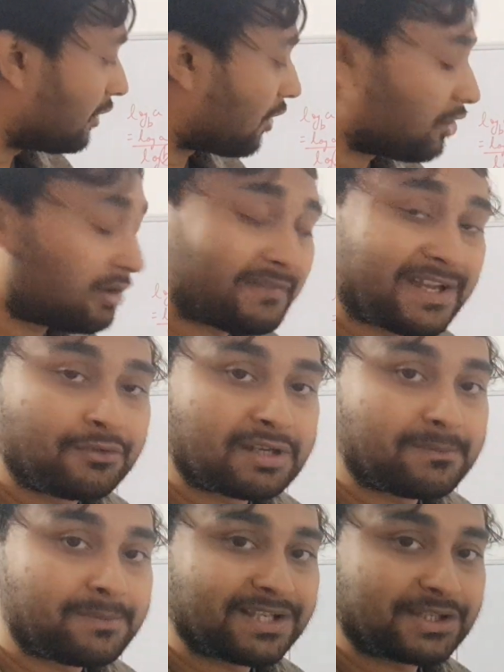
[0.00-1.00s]
log of n to the
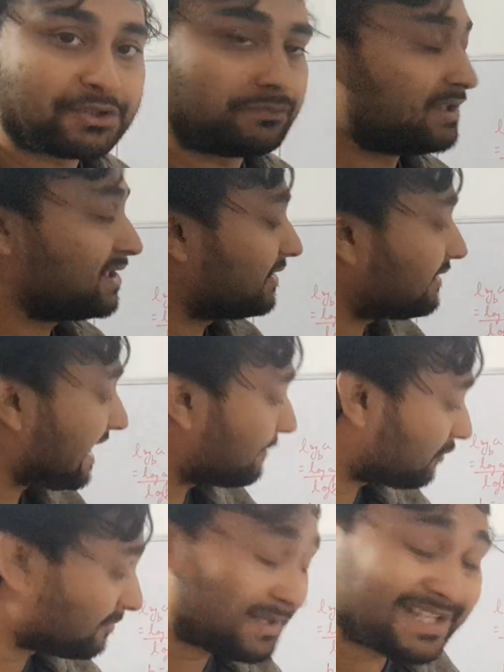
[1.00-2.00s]
base 2, which is a time
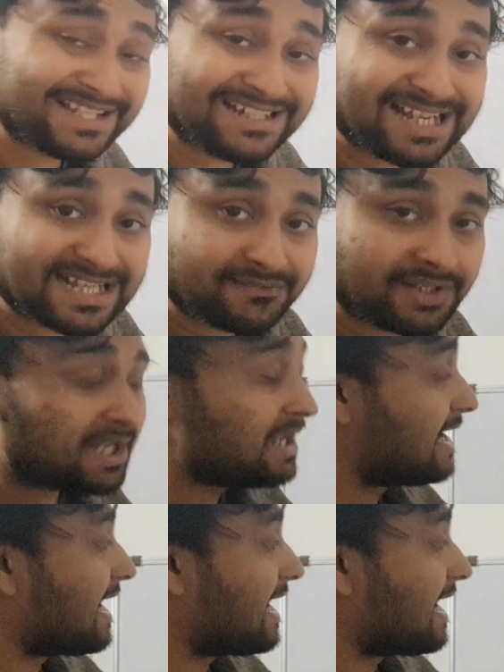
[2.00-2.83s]
complexity as well,